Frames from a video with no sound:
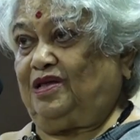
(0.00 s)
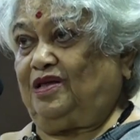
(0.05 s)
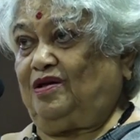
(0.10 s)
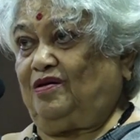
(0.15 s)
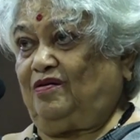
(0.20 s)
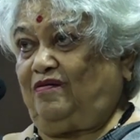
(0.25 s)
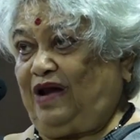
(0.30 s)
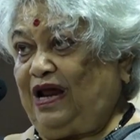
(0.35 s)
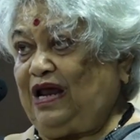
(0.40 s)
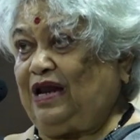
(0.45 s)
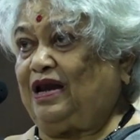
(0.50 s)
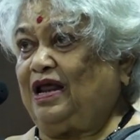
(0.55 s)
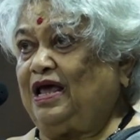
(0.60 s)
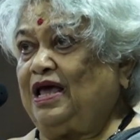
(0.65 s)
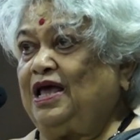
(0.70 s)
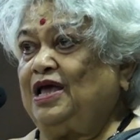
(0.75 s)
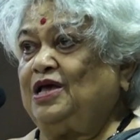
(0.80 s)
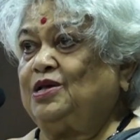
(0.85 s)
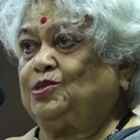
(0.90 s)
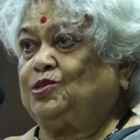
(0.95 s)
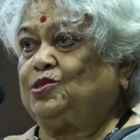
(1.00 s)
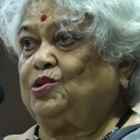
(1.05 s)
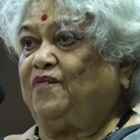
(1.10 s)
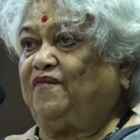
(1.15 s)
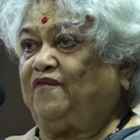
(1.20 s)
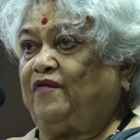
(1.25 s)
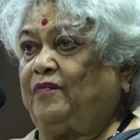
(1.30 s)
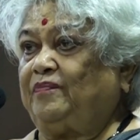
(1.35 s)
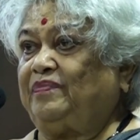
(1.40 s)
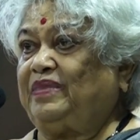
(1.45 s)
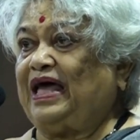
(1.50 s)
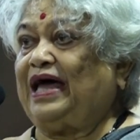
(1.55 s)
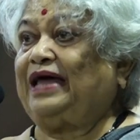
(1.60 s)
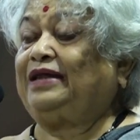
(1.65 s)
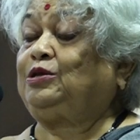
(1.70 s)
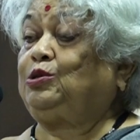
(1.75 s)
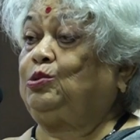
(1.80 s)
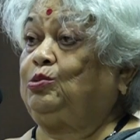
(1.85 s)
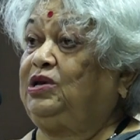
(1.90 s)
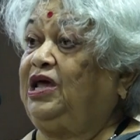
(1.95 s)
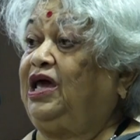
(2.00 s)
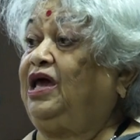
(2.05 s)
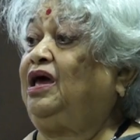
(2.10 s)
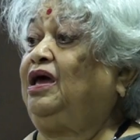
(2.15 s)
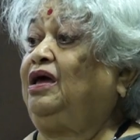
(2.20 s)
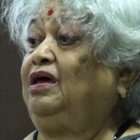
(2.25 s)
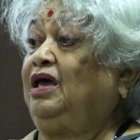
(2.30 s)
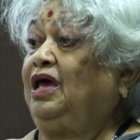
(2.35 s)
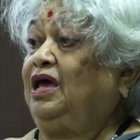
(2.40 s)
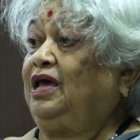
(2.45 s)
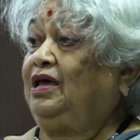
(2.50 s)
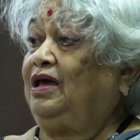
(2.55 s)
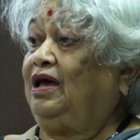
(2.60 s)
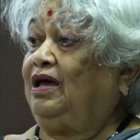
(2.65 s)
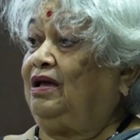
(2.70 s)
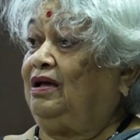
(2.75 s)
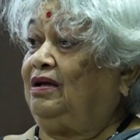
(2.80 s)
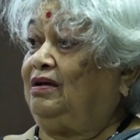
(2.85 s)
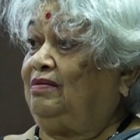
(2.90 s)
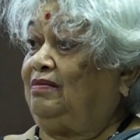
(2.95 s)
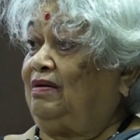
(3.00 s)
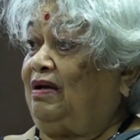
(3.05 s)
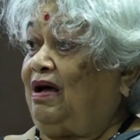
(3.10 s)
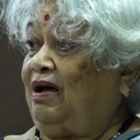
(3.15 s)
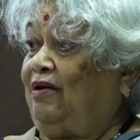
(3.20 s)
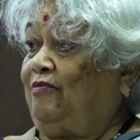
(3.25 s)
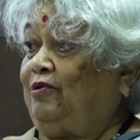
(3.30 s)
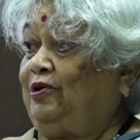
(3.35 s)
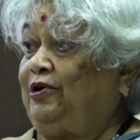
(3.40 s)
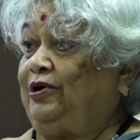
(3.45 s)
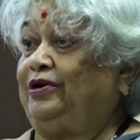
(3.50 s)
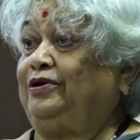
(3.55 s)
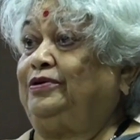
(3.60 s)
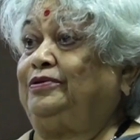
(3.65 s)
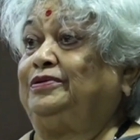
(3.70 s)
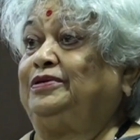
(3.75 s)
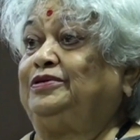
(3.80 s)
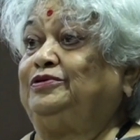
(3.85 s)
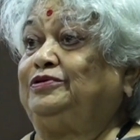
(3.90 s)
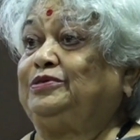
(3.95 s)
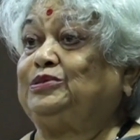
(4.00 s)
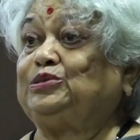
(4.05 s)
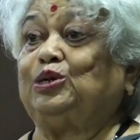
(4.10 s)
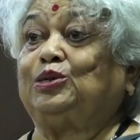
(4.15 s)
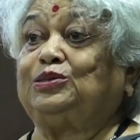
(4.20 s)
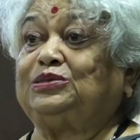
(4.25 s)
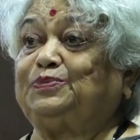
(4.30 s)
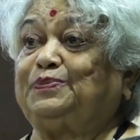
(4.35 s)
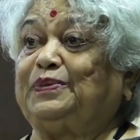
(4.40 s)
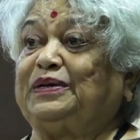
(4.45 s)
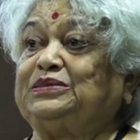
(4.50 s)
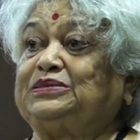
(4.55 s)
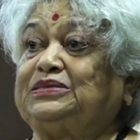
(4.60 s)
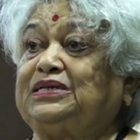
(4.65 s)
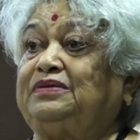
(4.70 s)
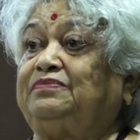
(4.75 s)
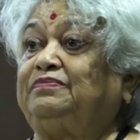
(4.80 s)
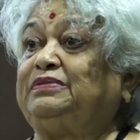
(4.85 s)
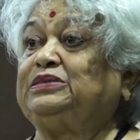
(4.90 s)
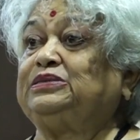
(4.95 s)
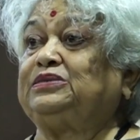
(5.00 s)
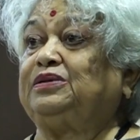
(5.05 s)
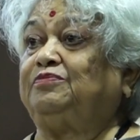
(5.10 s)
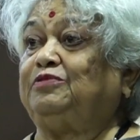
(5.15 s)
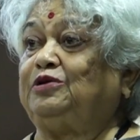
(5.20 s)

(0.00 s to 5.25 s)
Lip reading: All right. So from that today, our resource person, Mr.